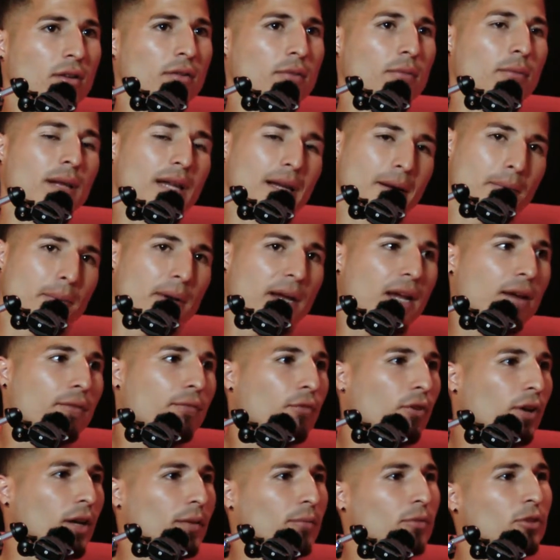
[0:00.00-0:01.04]
like pay
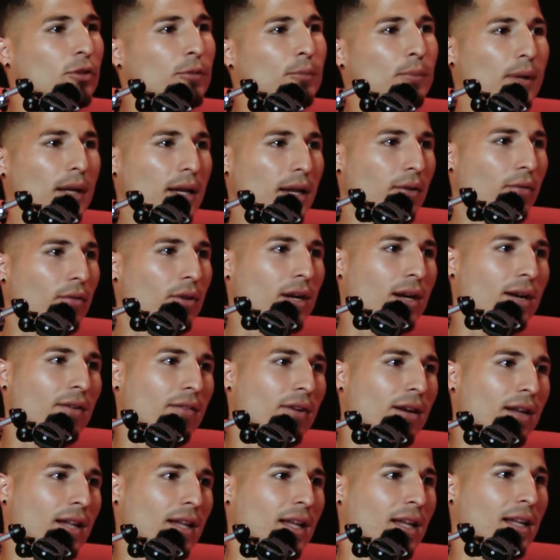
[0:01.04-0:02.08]
for him to play or whatever,
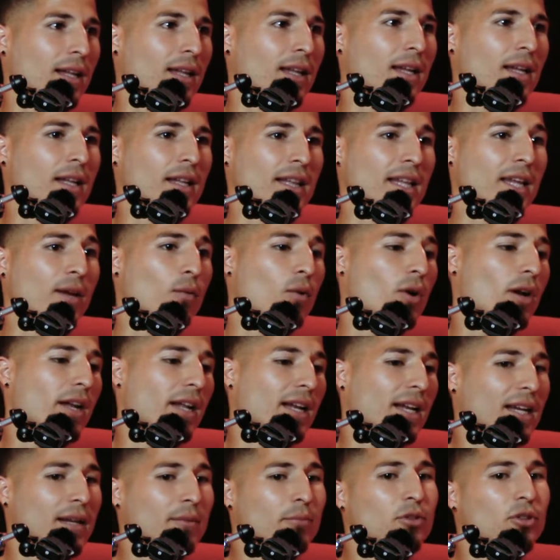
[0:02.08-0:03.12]
and then they
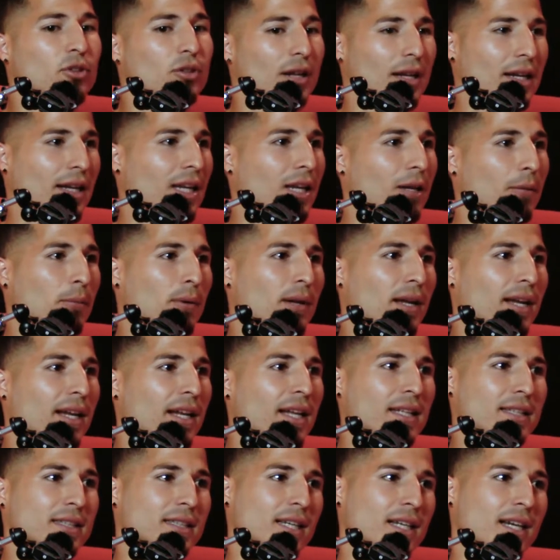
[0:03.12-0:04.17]
wanted him to like keep playing.
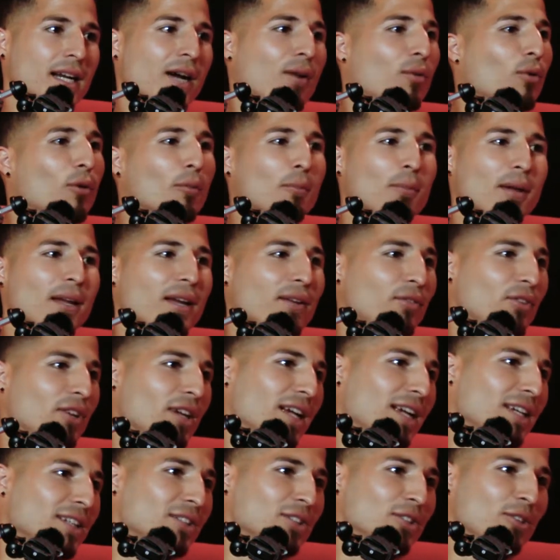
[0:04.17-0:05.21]
He said, I won't play if you
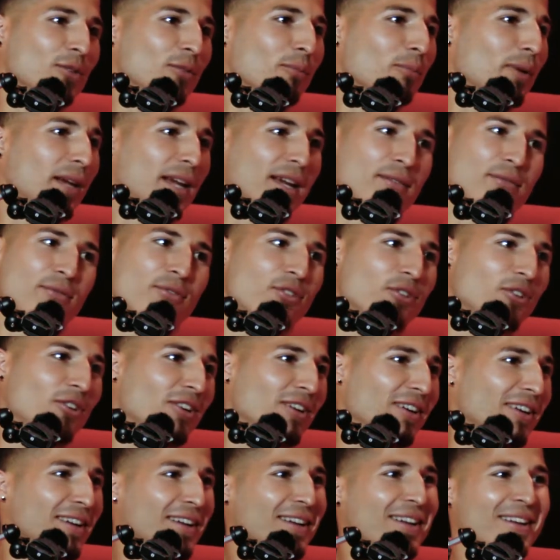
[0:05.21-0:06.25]
guys don't pay
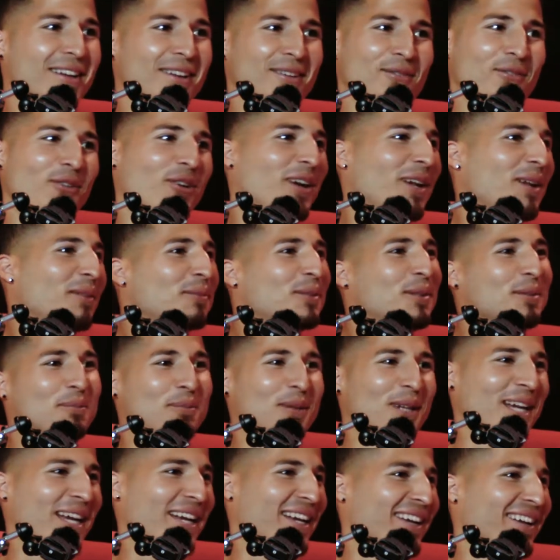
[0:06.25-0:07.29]
for him to
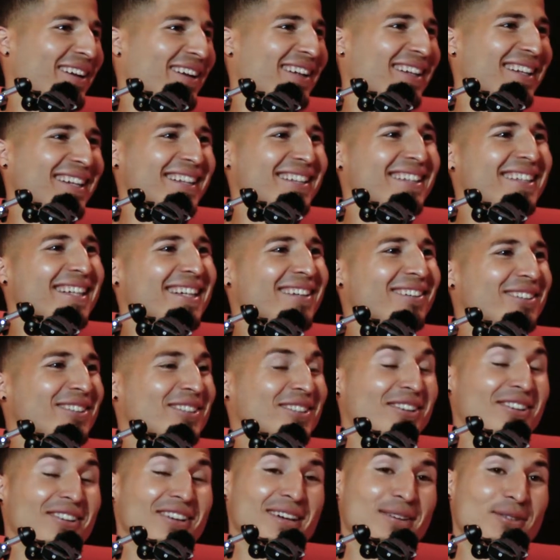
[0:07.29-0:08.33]
play, you know, in the team.
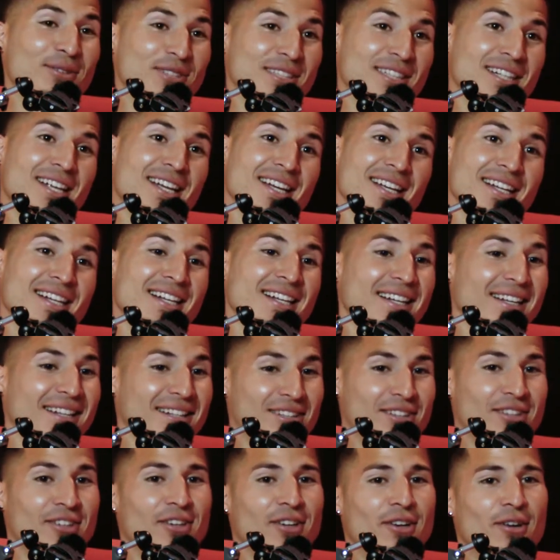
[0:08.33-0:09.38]
So I was lucky,
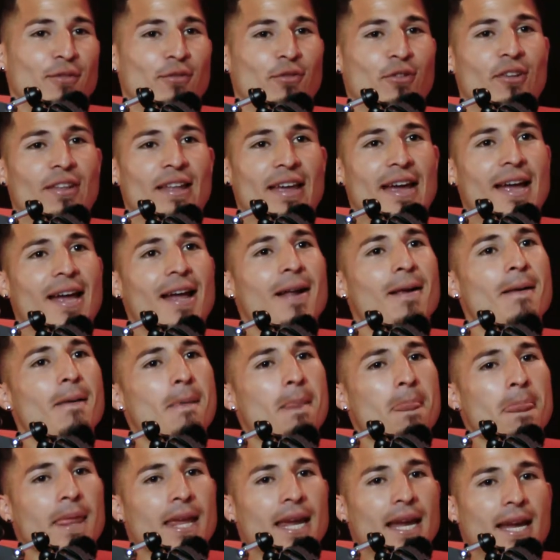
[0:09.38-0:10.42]
you know, for that.
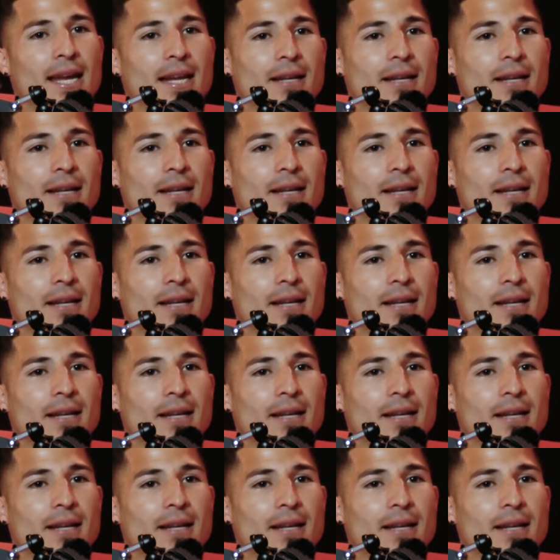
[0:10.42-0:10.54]
And